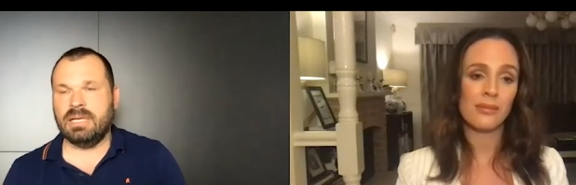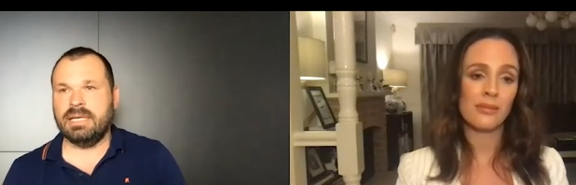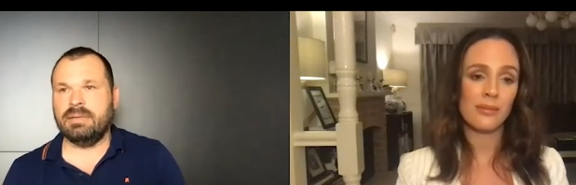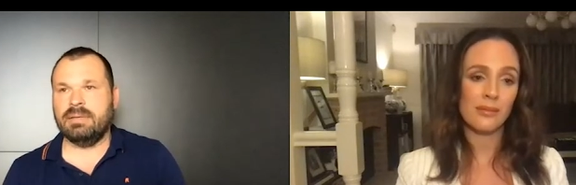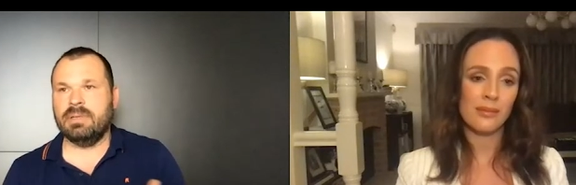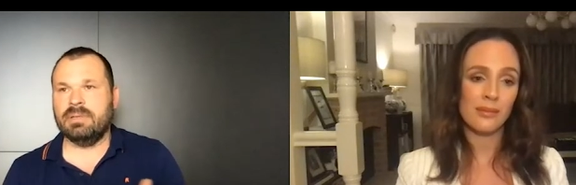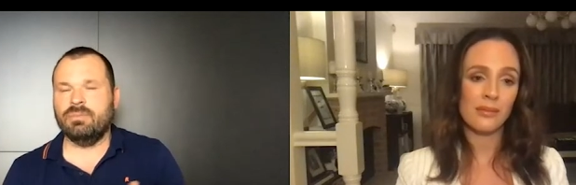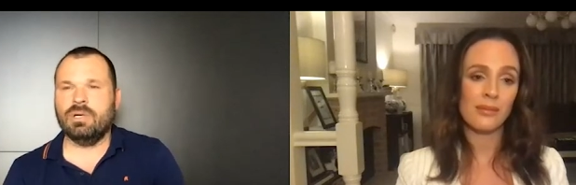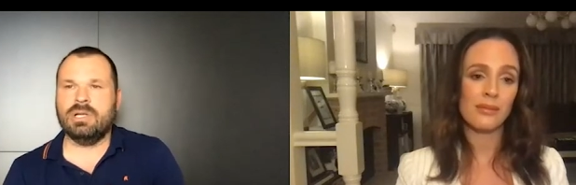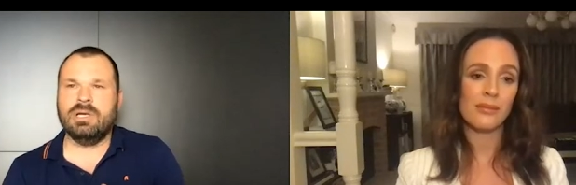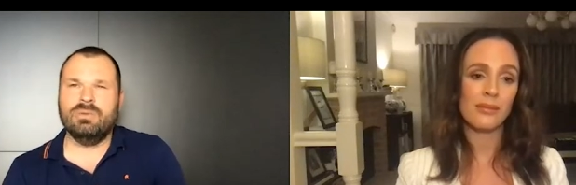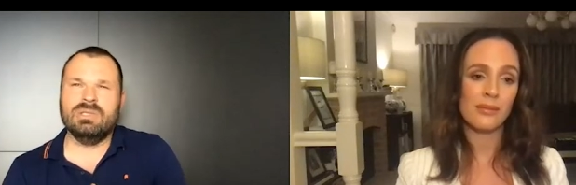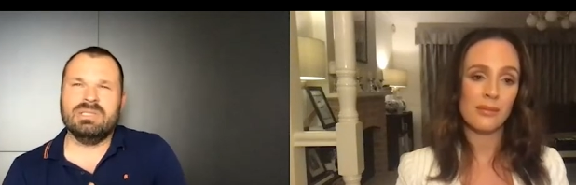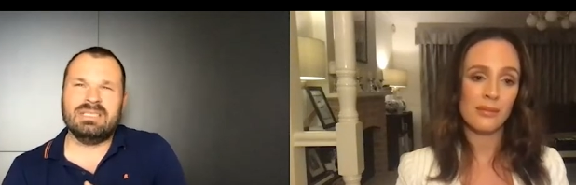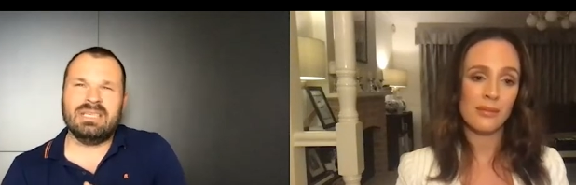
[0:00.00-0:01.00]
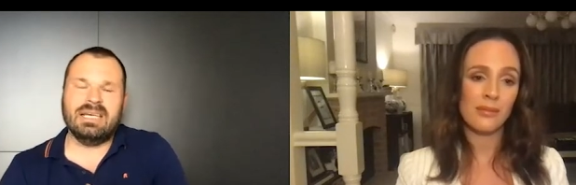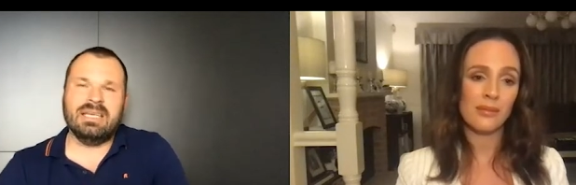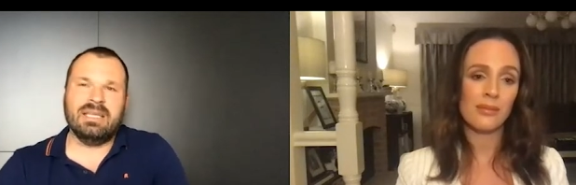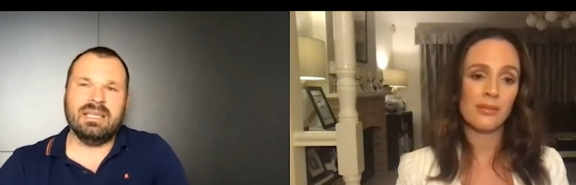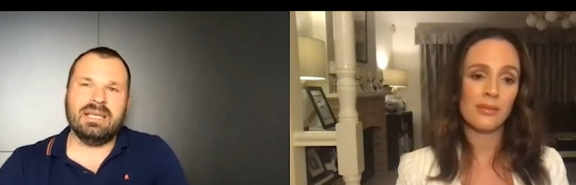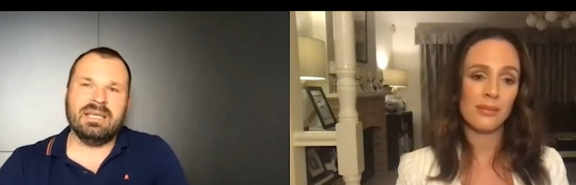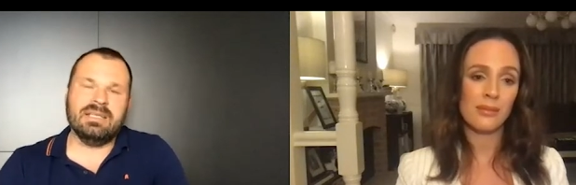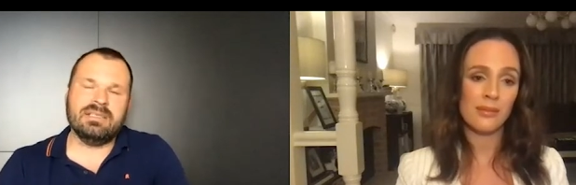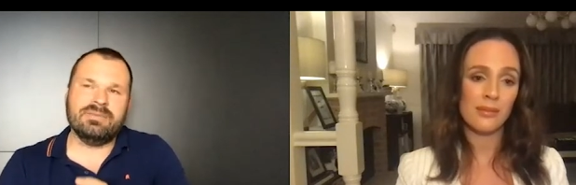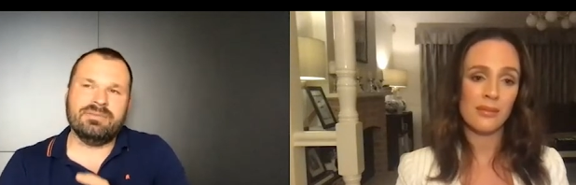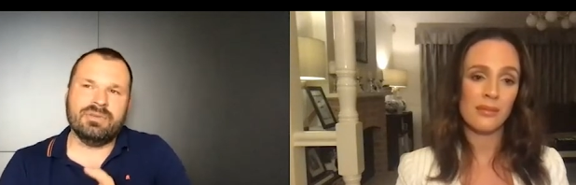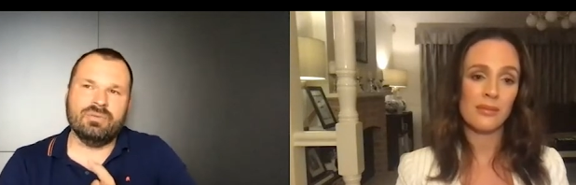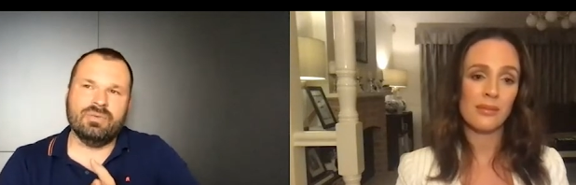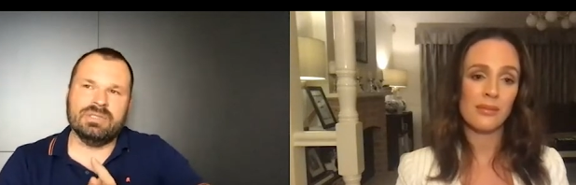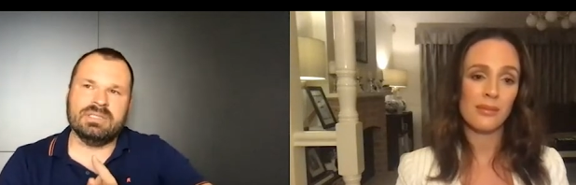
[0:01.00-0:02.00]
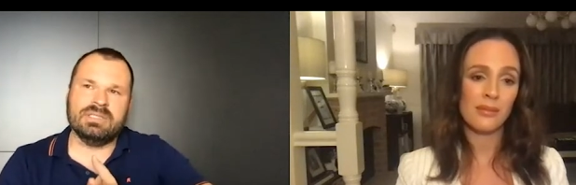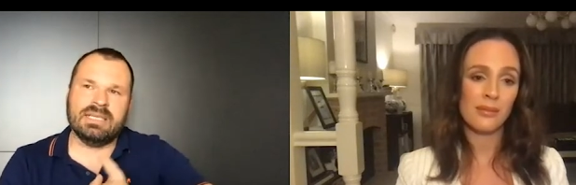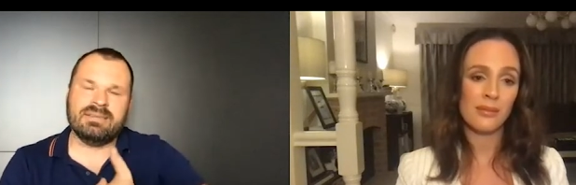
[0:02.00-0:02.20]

Speaker 1: But what I was saying in that interview was that,